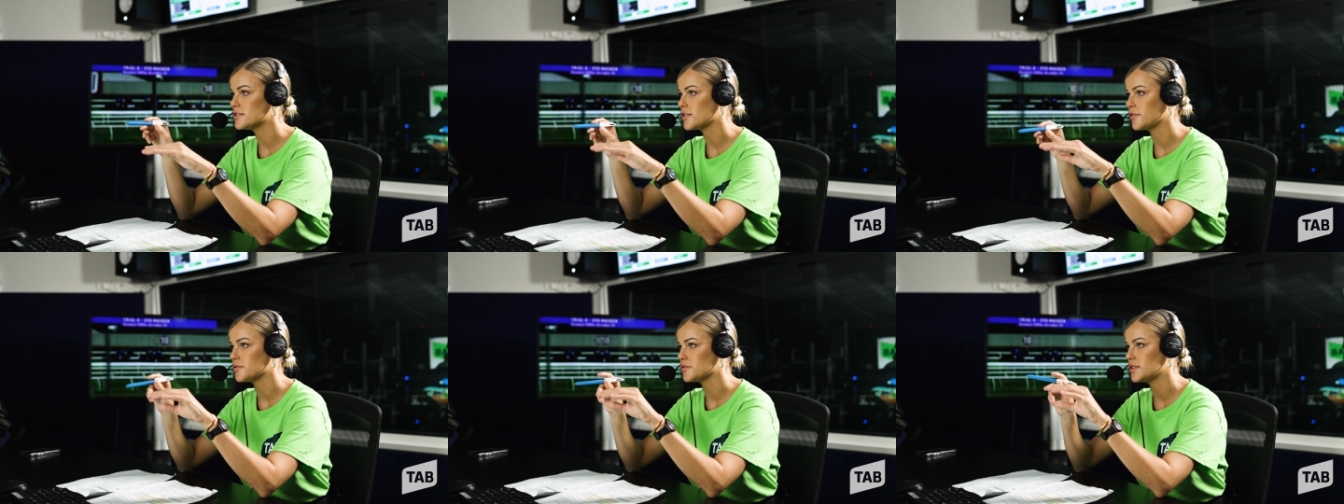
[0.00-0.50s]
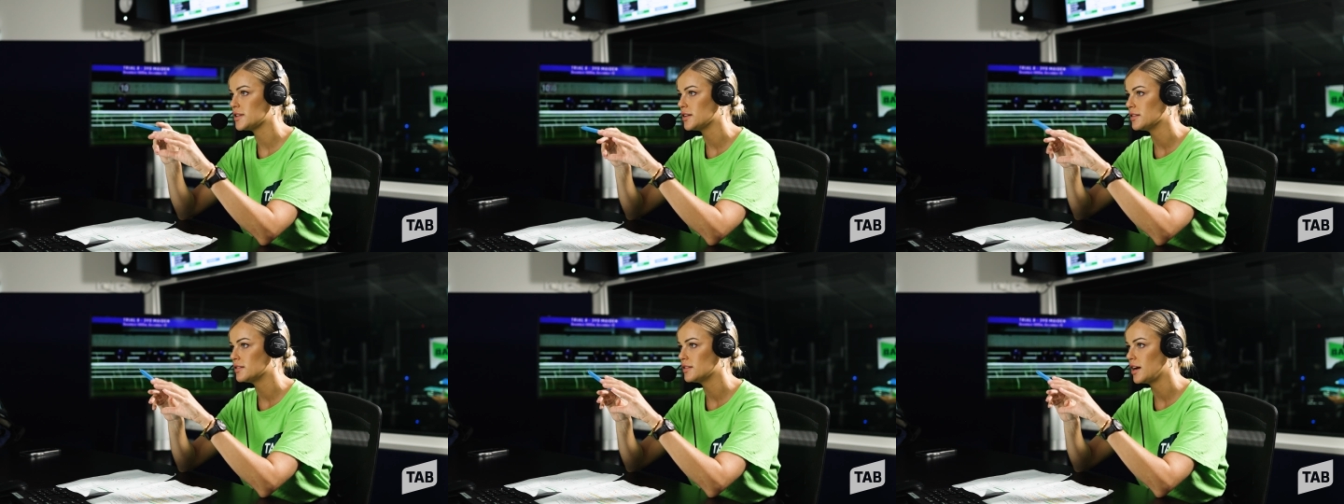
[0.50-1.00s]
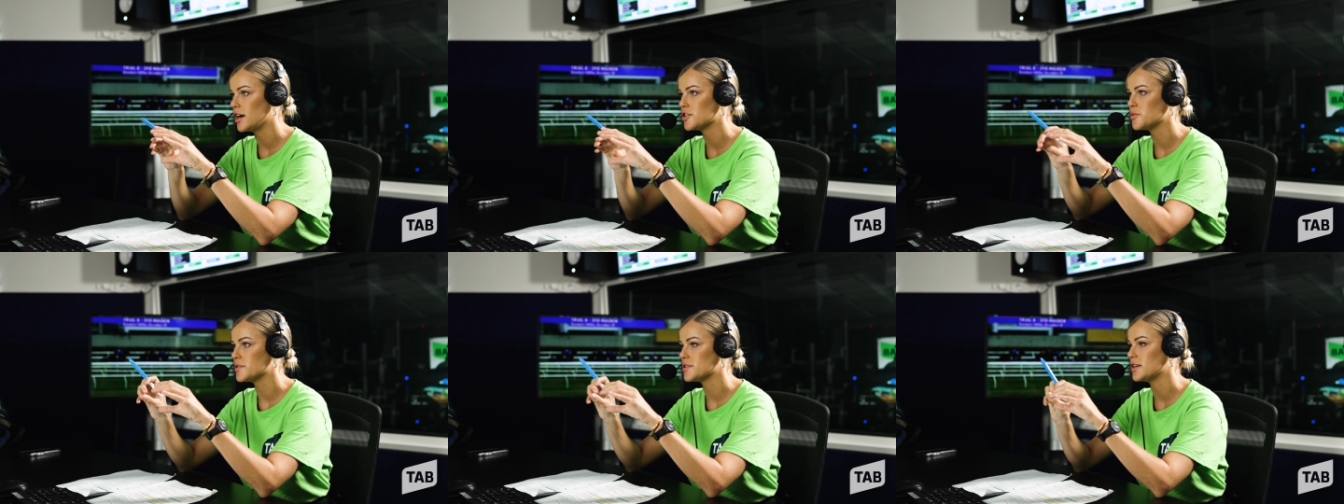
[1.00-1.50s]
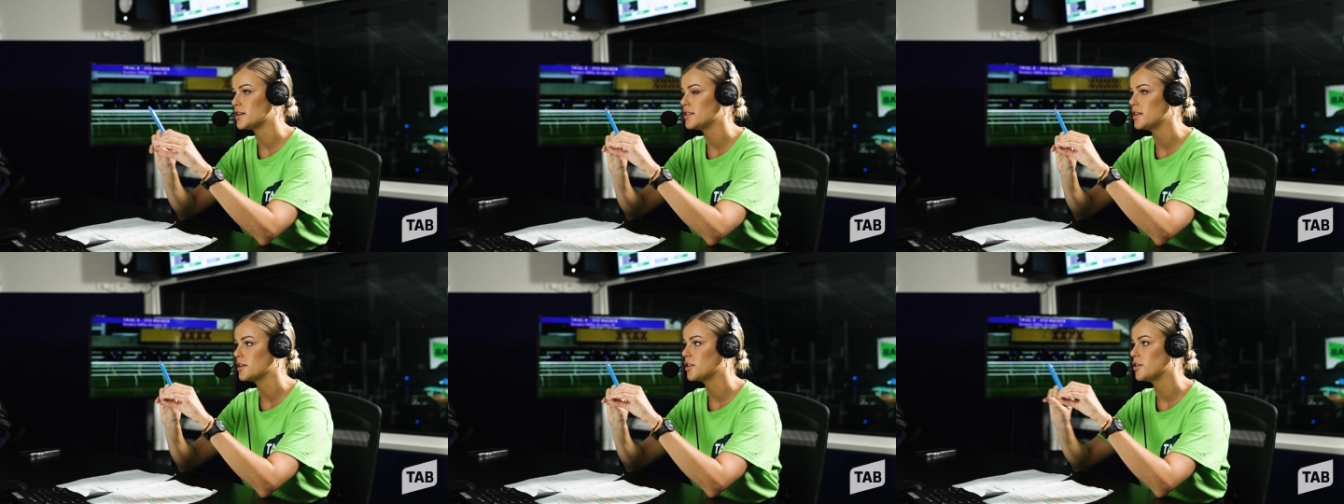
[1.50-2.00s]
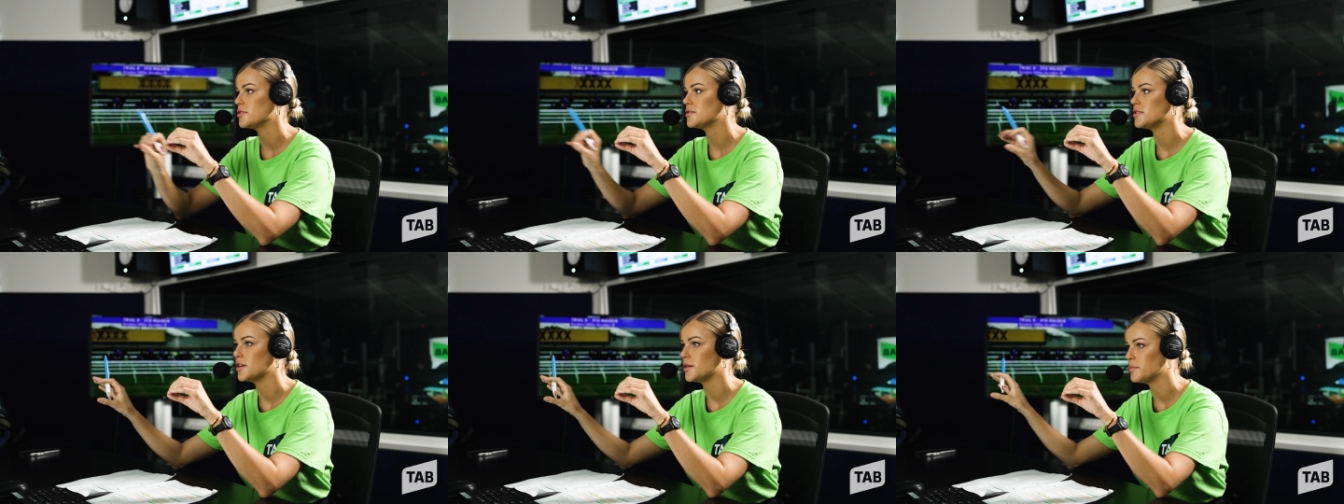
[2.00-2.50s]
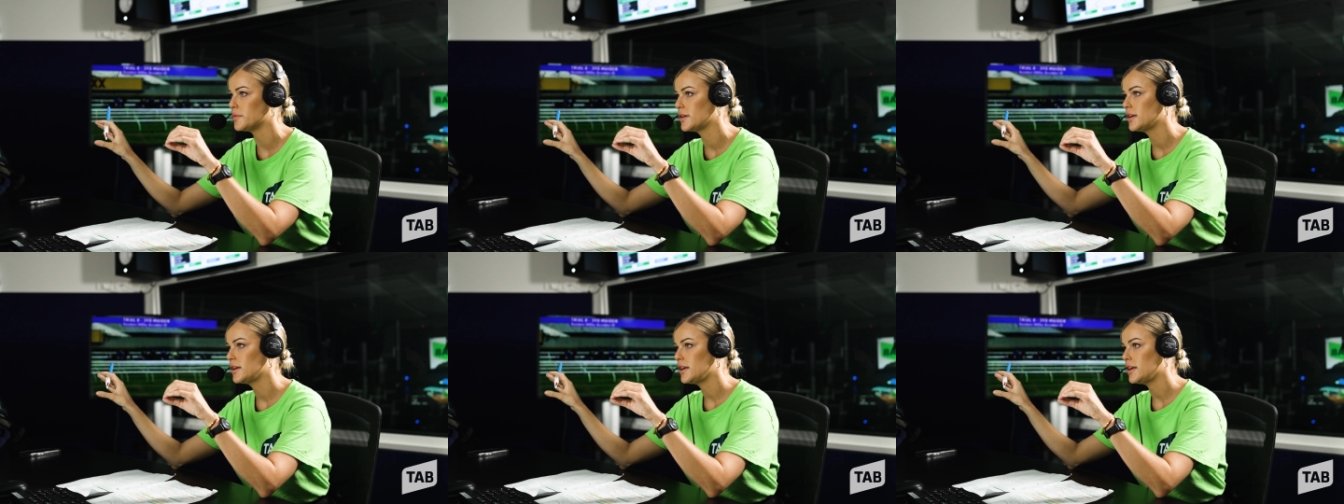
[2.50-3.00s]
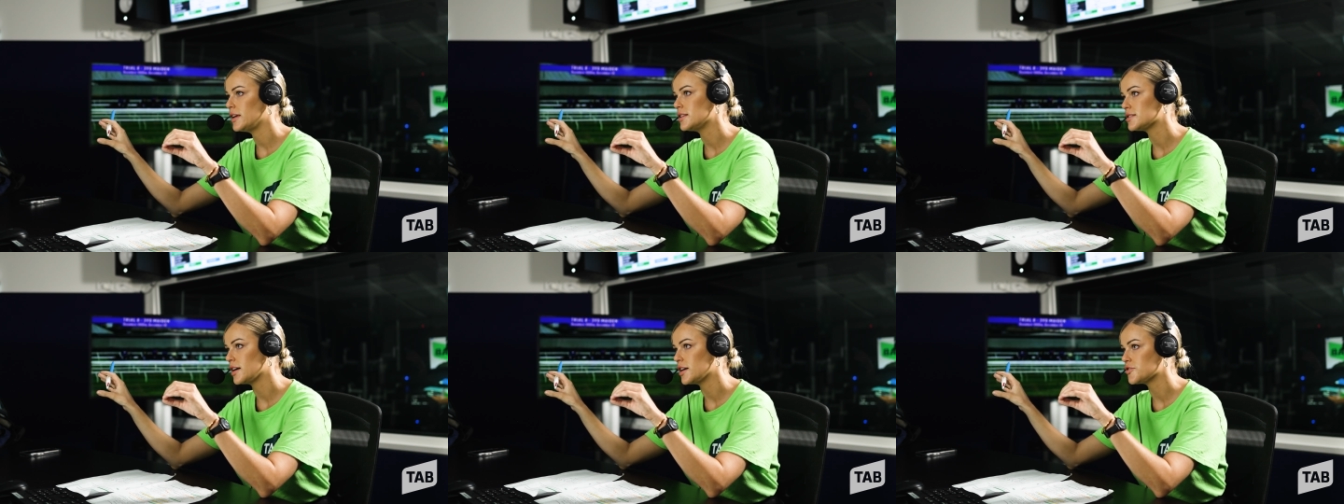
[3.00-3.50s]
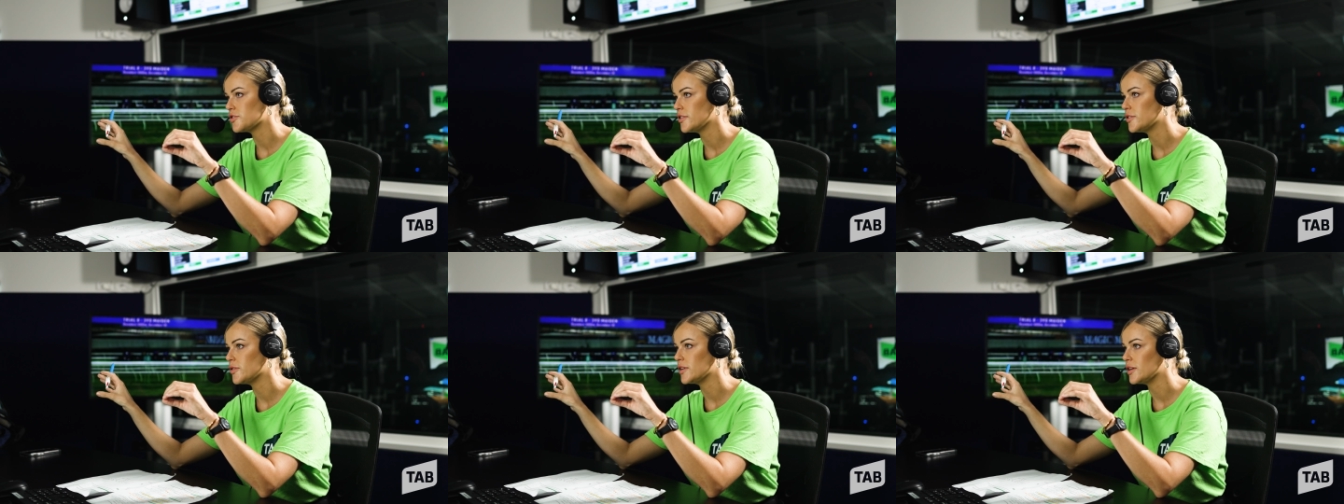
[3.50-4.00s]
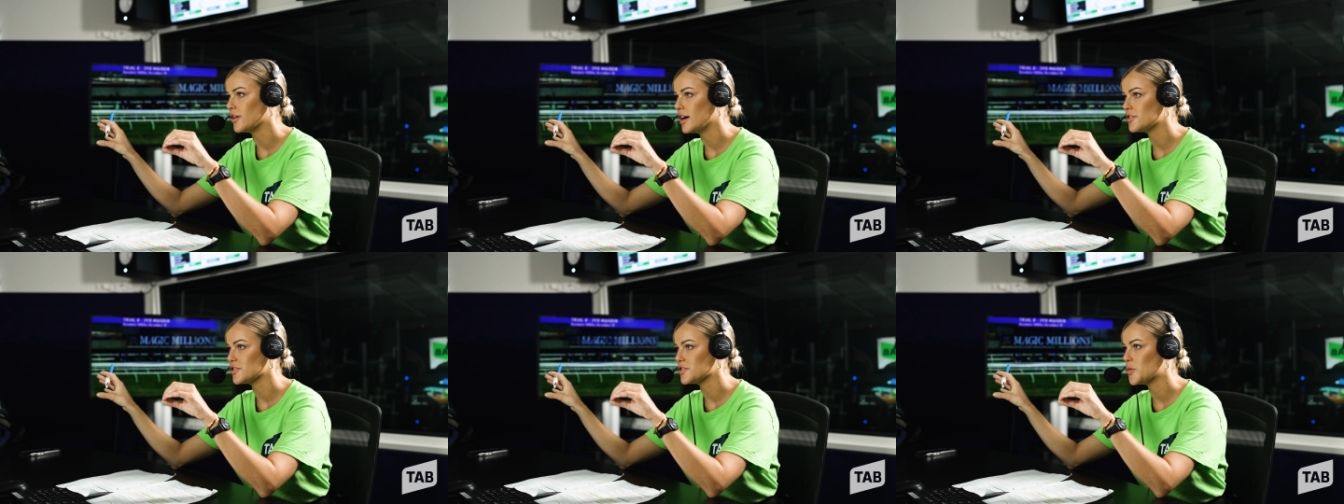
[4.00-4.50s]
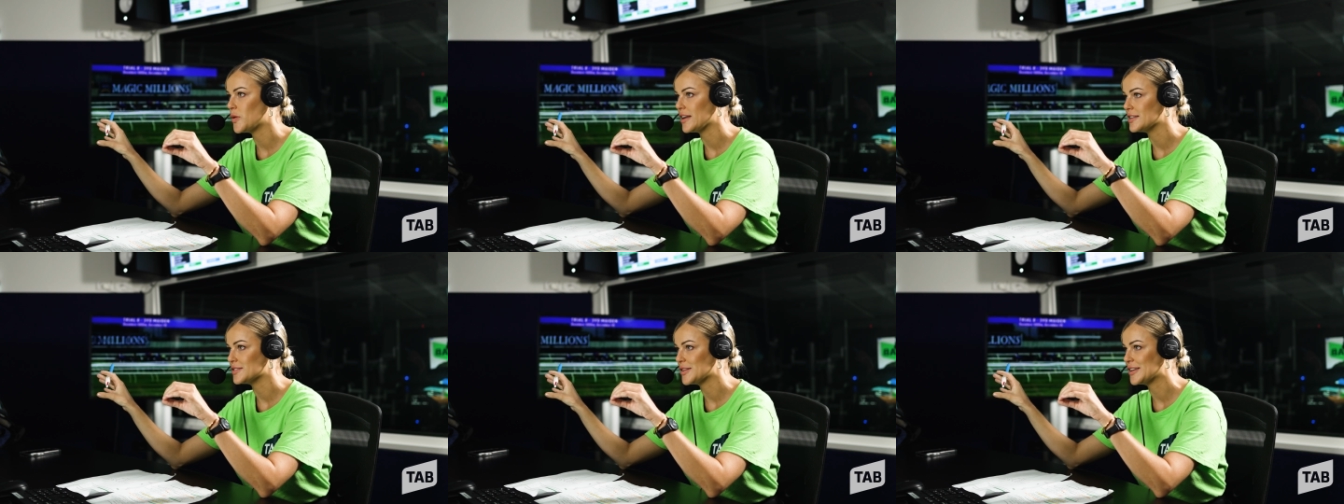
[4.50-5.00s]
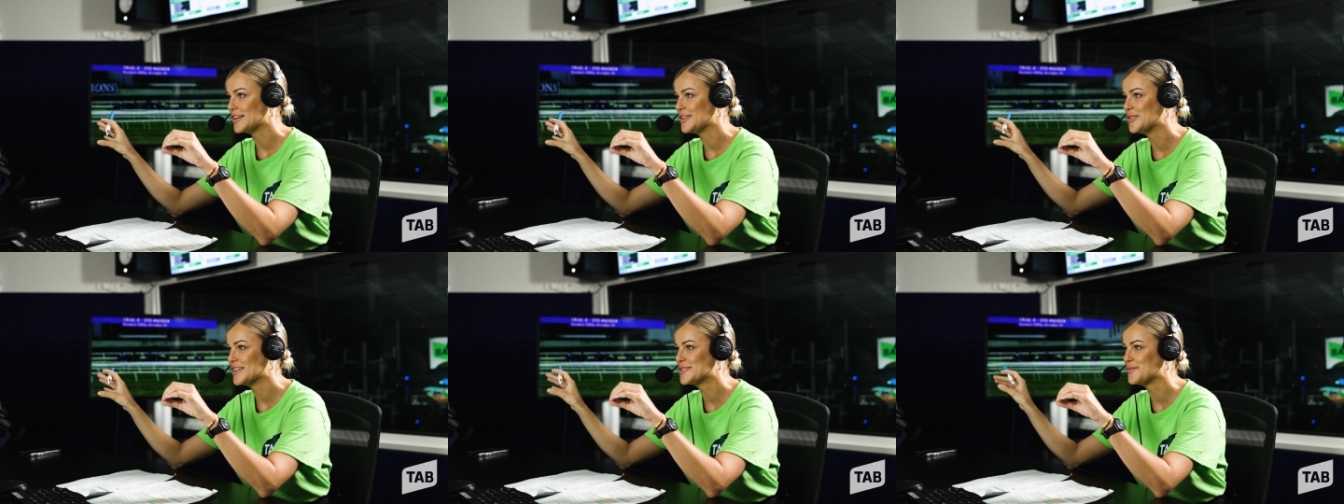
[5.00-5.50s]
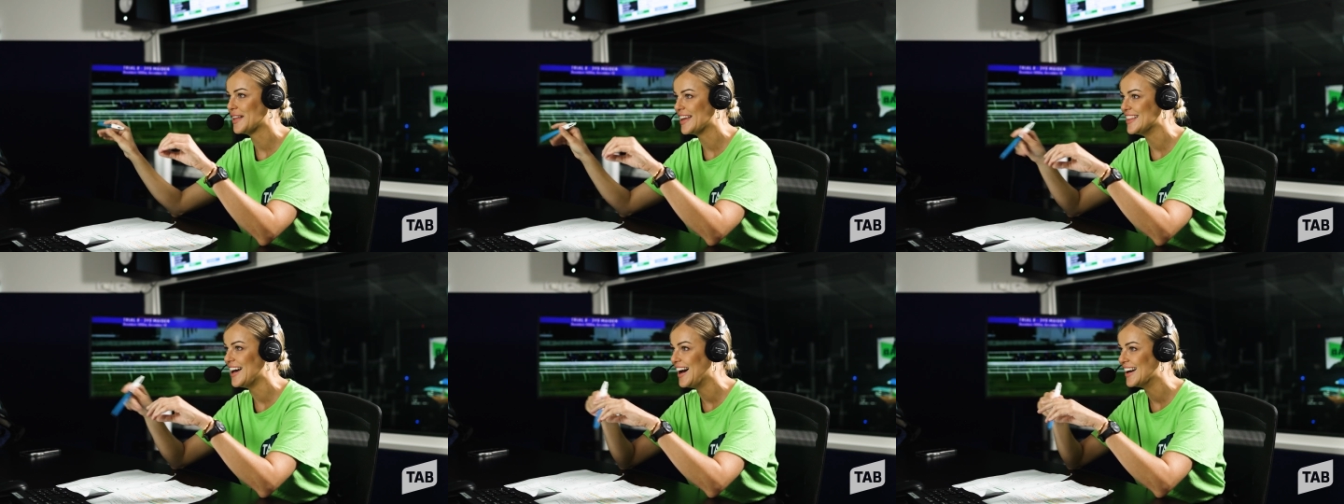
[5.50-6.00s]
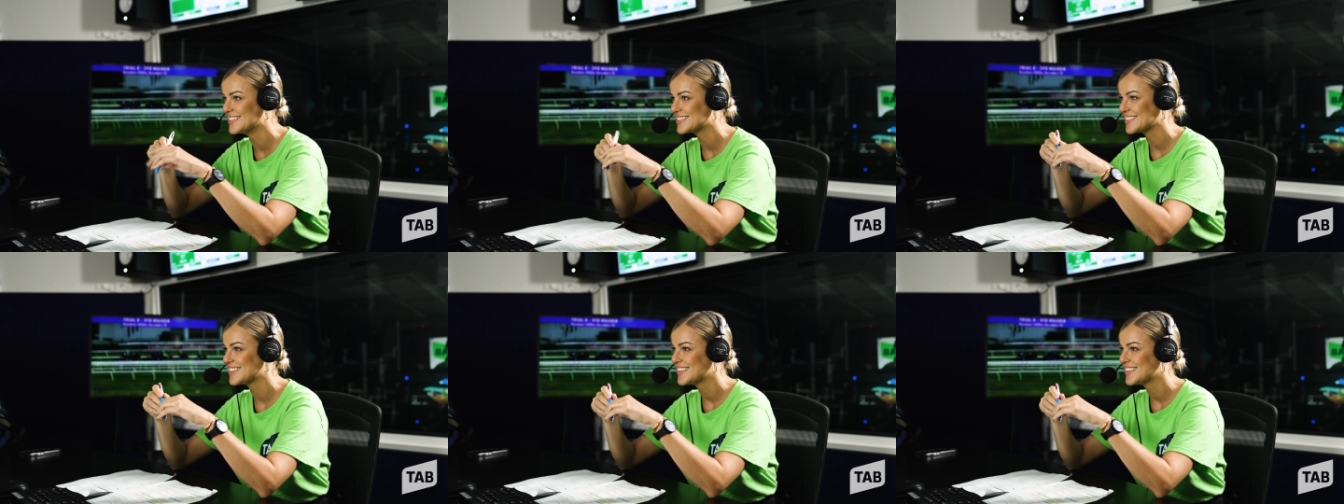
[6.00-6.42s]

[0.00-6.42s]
So it'll sit at 100%, and then close to jump, it's 130 or 120. So can you explain that?